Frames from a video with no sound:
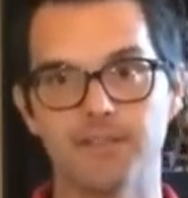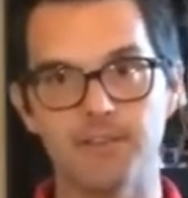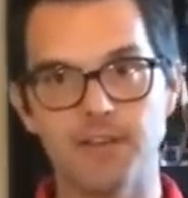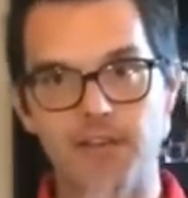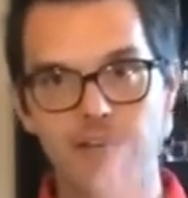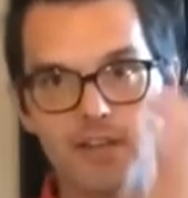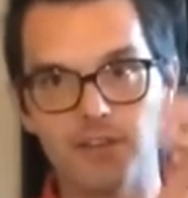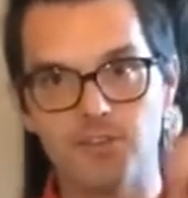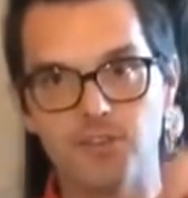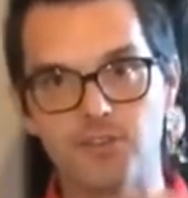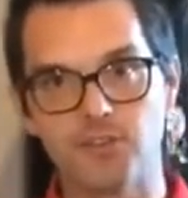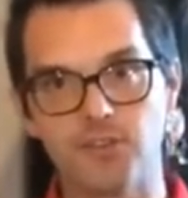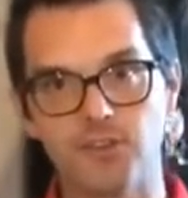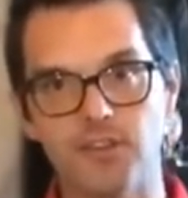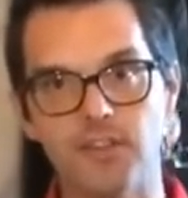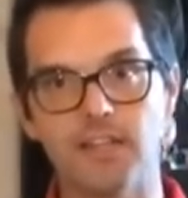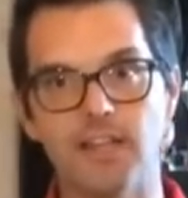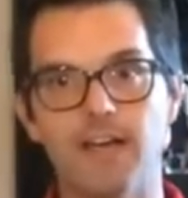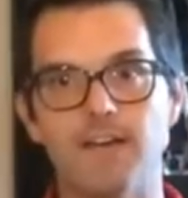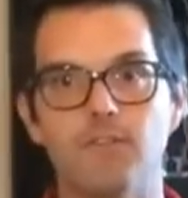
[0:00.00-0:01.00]
If you hit a
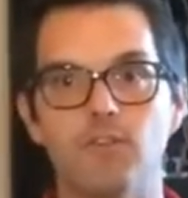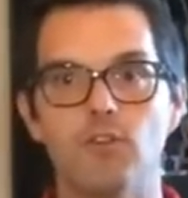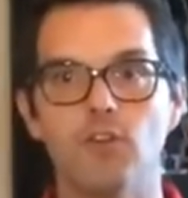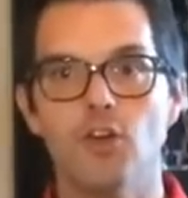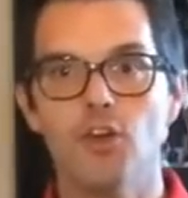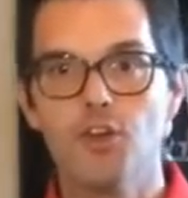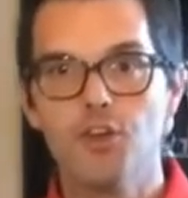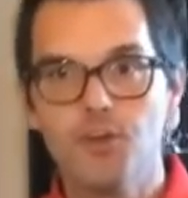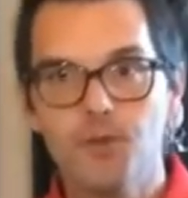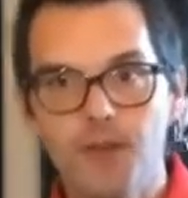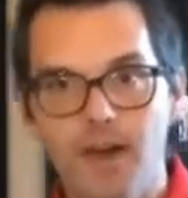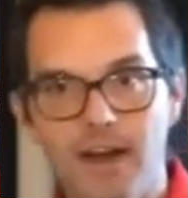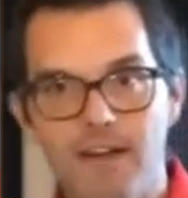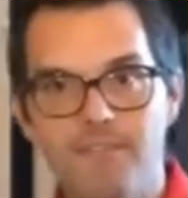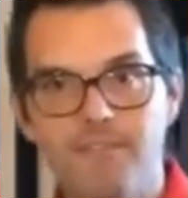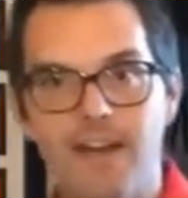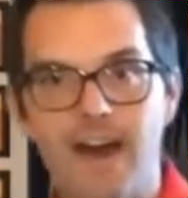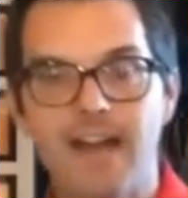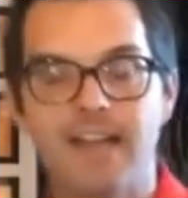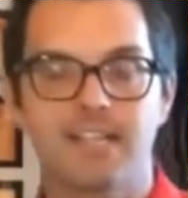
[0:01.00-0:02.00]
certain level, you
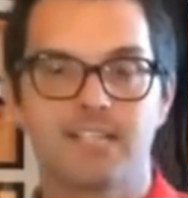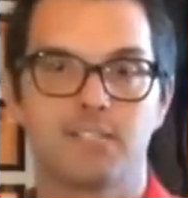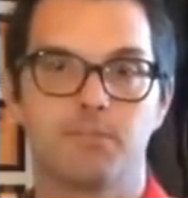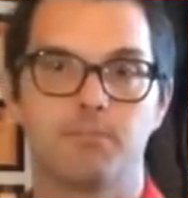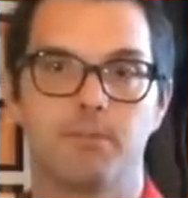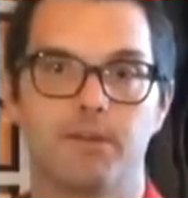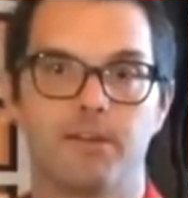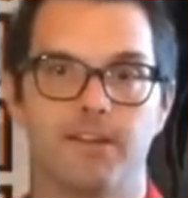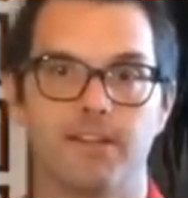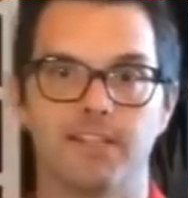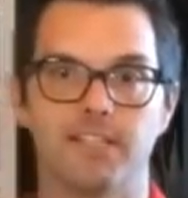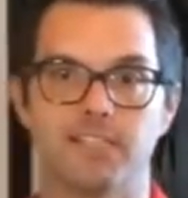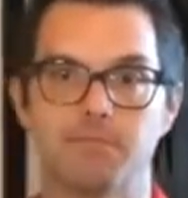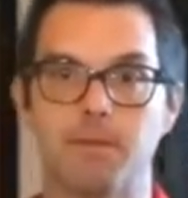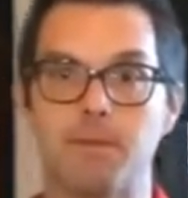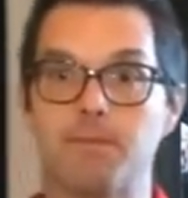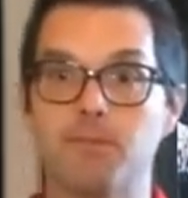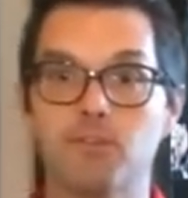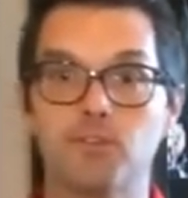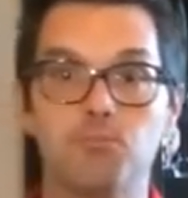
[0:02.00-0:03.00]
have that experience.
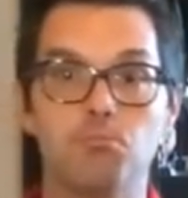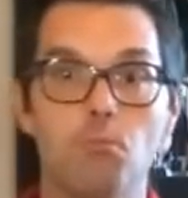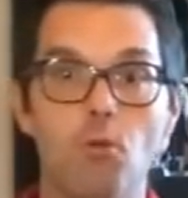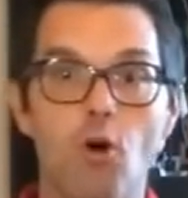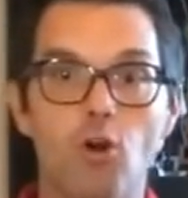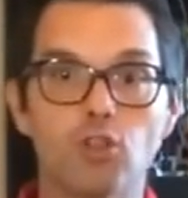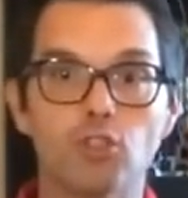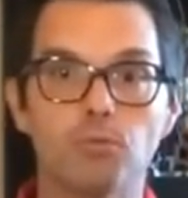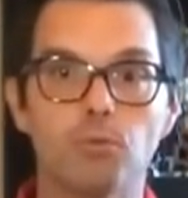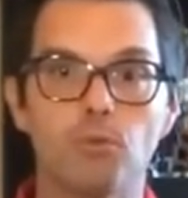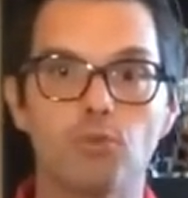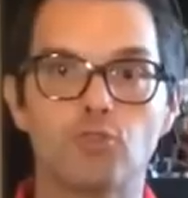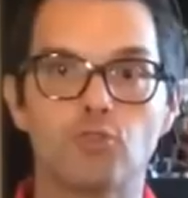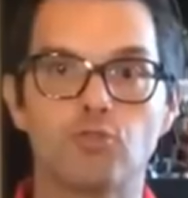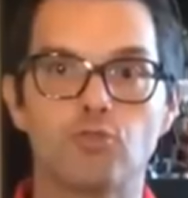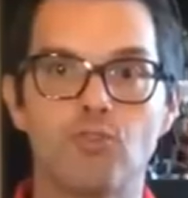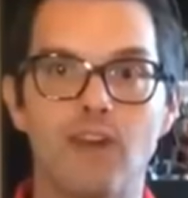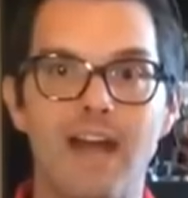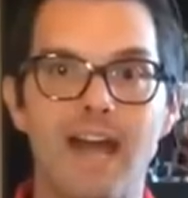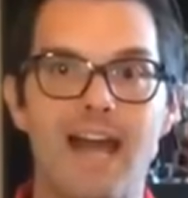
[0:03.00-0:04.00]
Maybe there's multiple
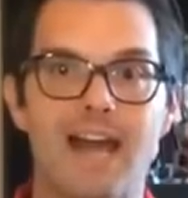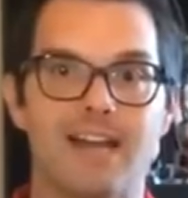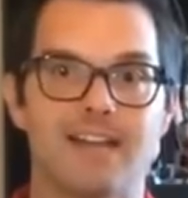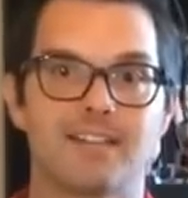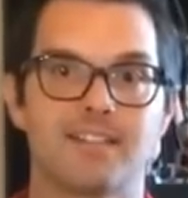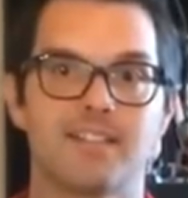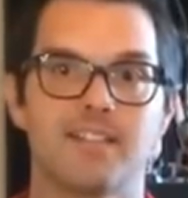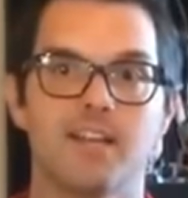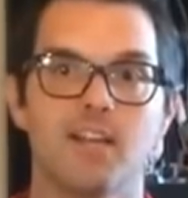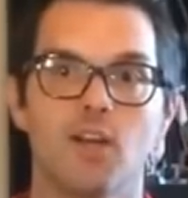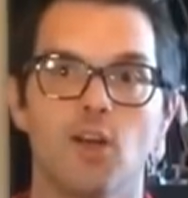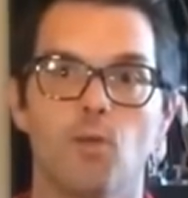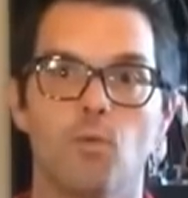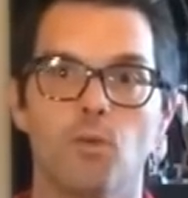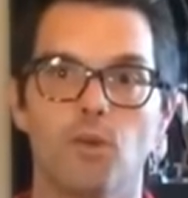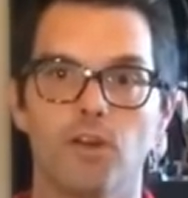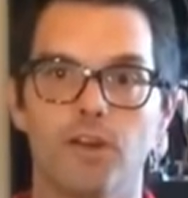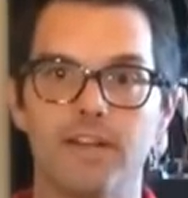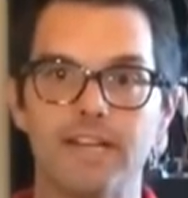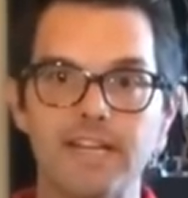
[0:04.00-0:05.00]
tracks
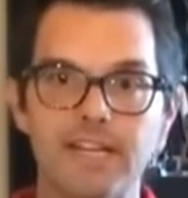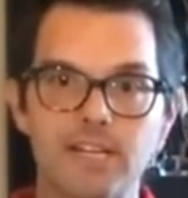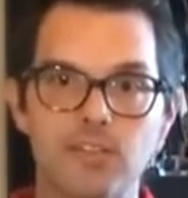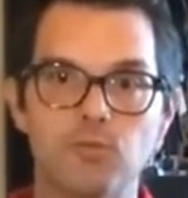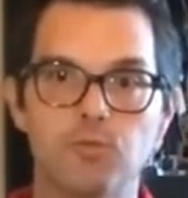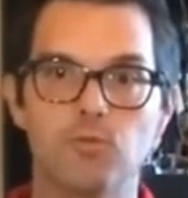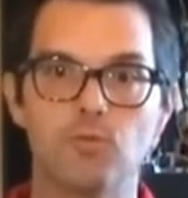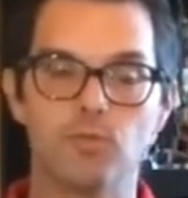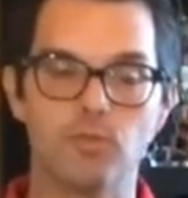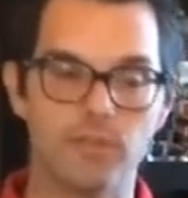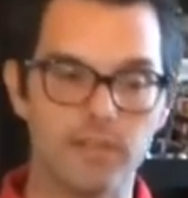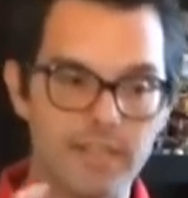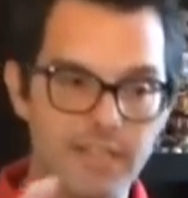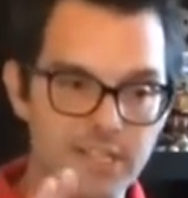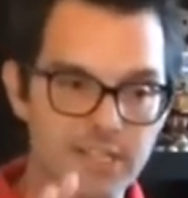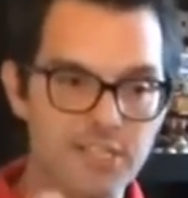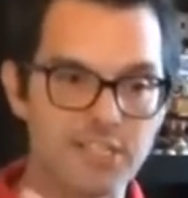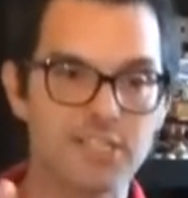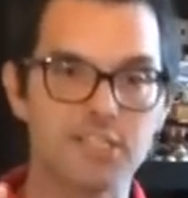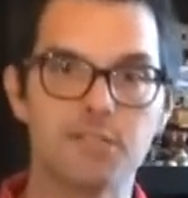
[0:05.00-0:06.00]
where each
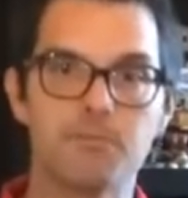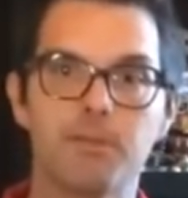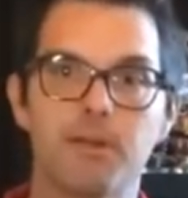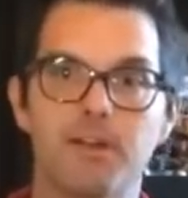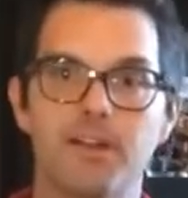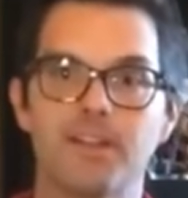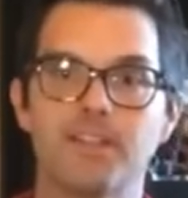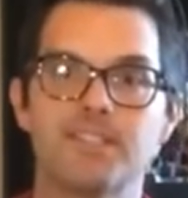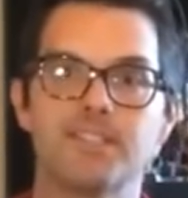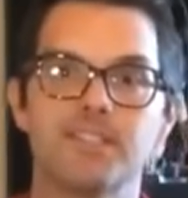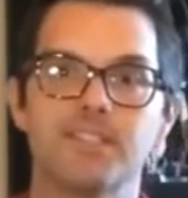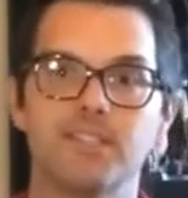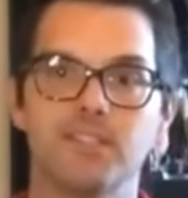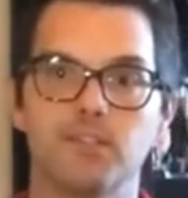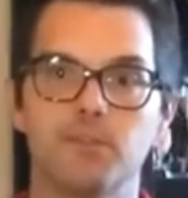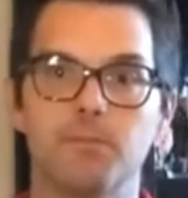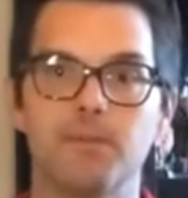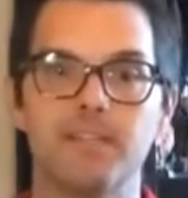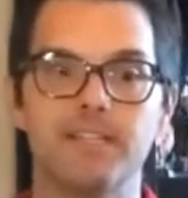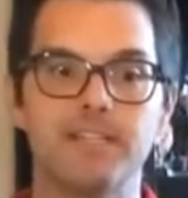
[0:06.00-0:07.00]
experience is a
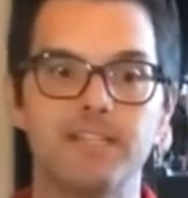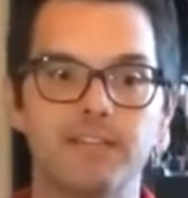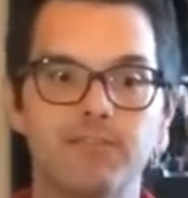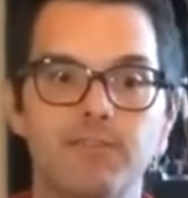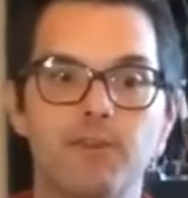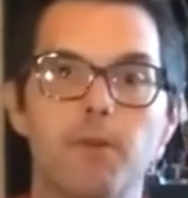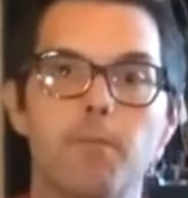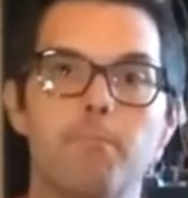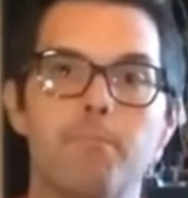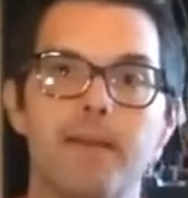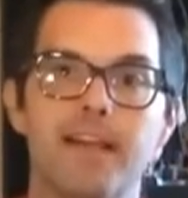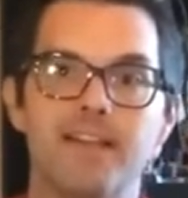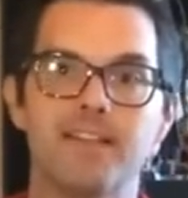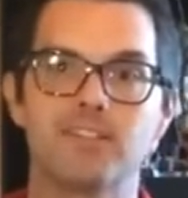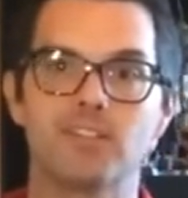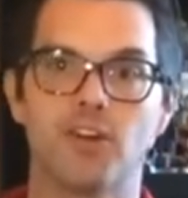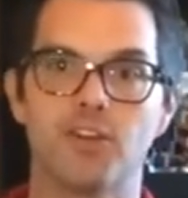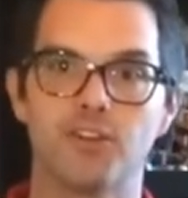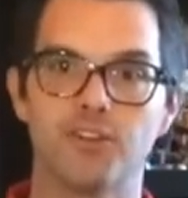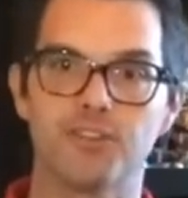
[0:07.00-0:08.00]
little bit different
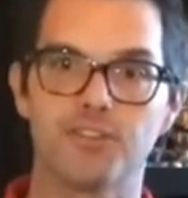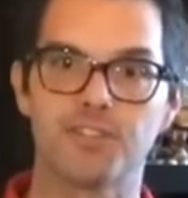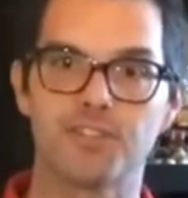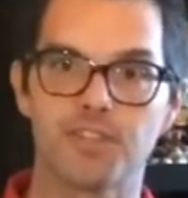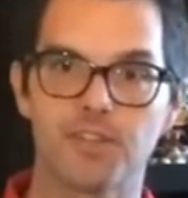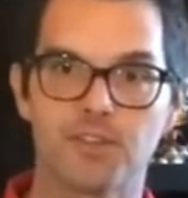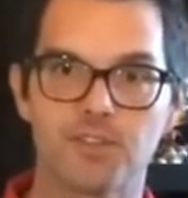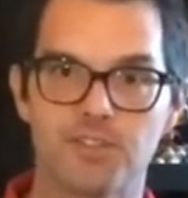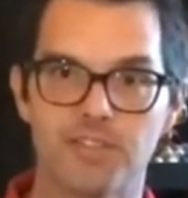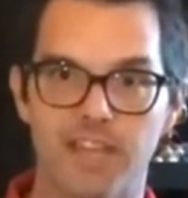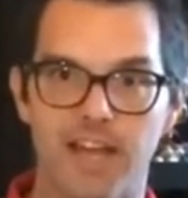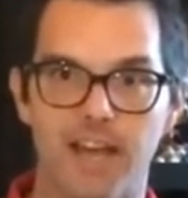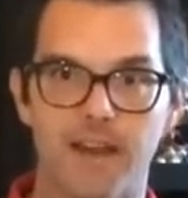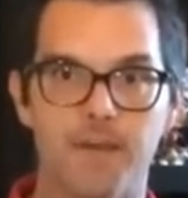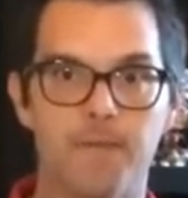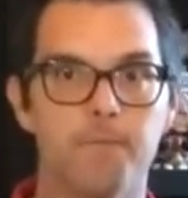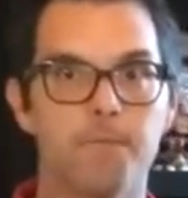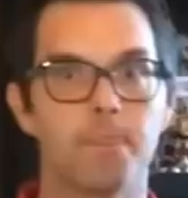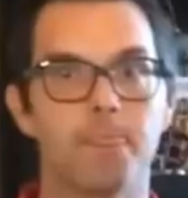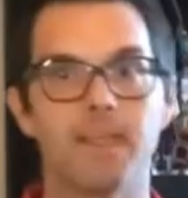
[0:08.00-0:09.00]
based on your skill
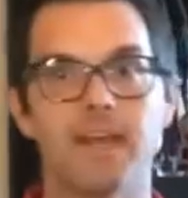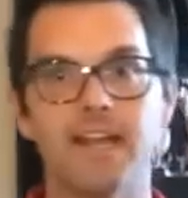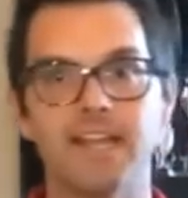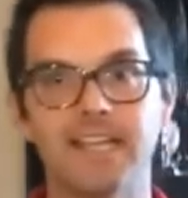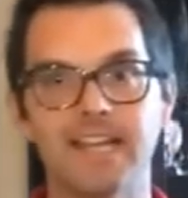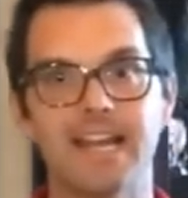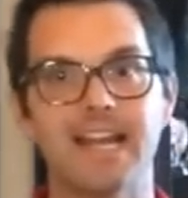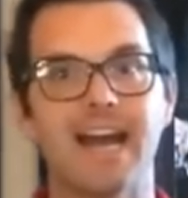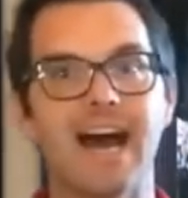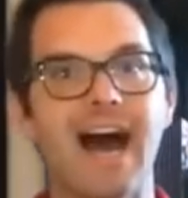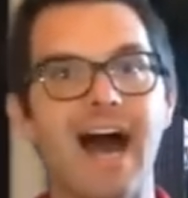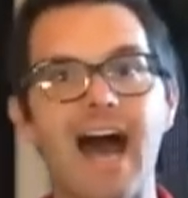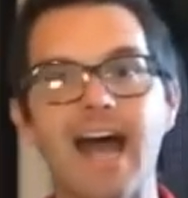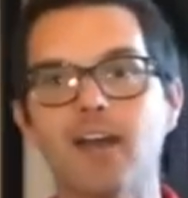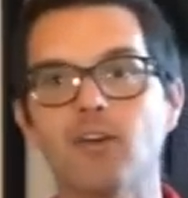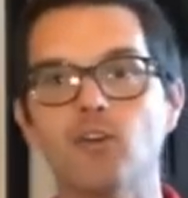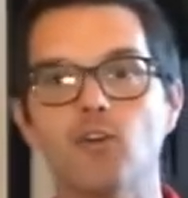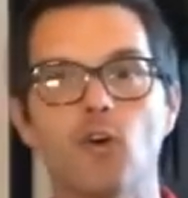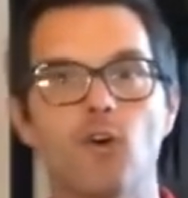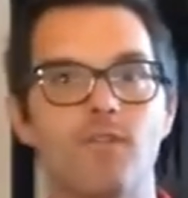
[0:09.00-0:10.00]
set. And again, I
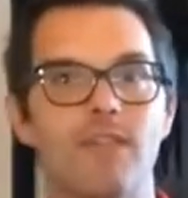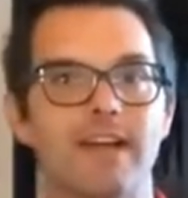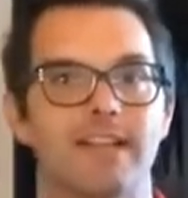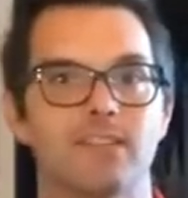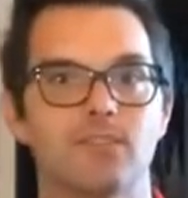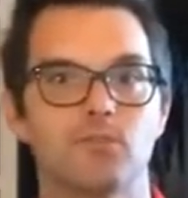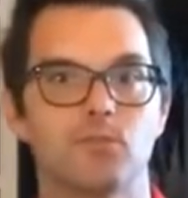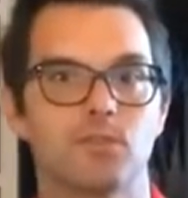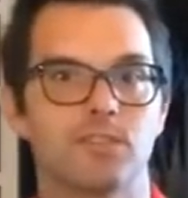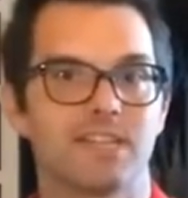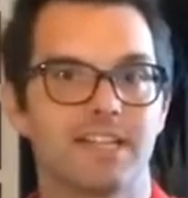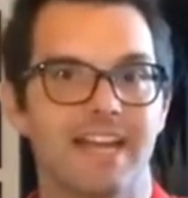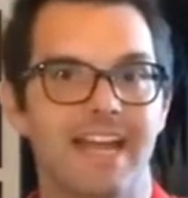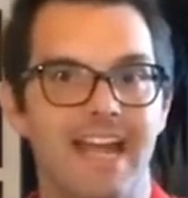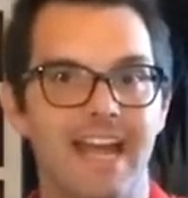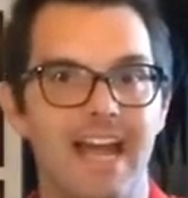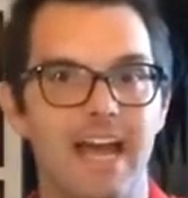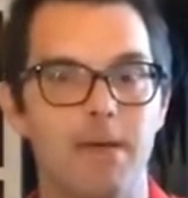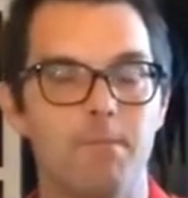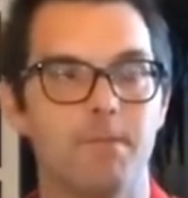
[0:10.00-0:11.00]
don't know if that's what's gonna
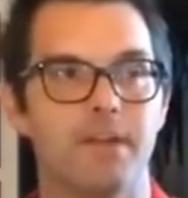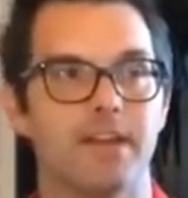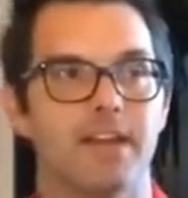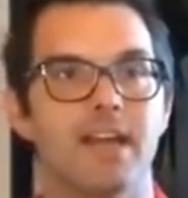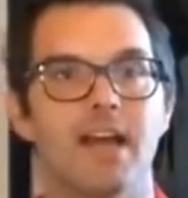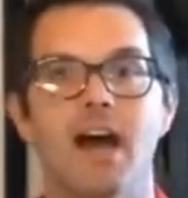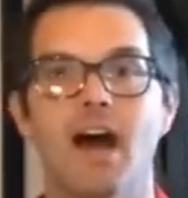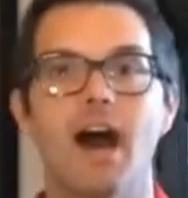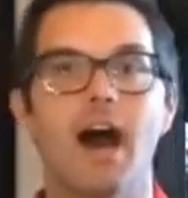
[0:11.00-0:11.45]
happen.